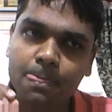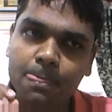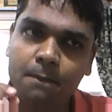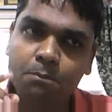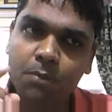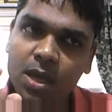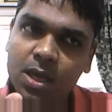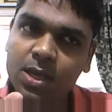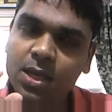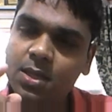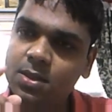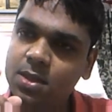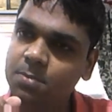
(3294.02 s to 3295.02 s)

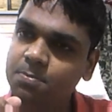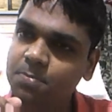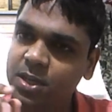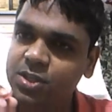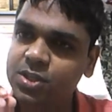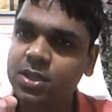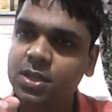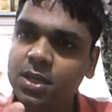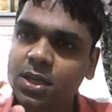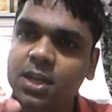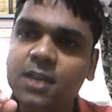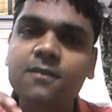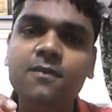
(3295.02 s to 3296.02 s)
making the patient
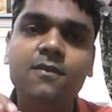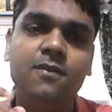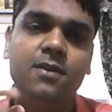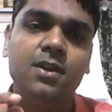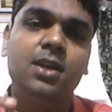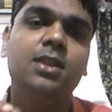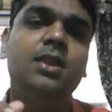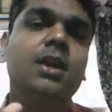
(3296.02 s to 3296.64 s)
live in